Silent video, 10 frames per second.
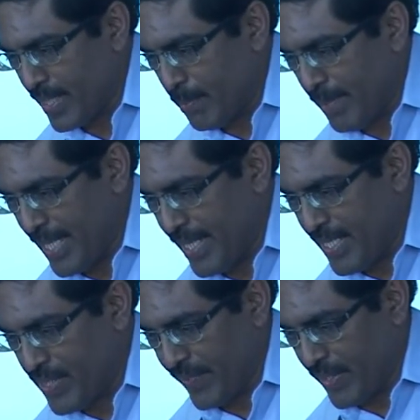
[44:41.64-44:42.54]
the
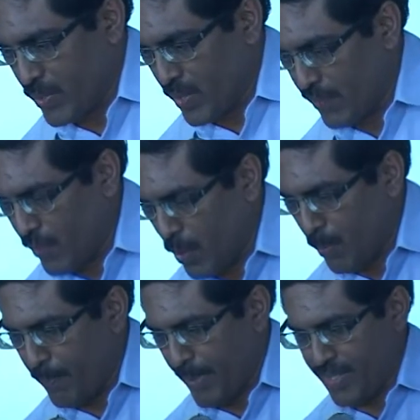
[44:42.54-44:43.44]
maintenance phase or the follow-up
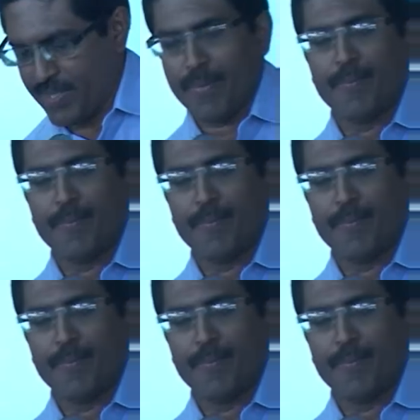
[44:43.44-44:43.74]
phase.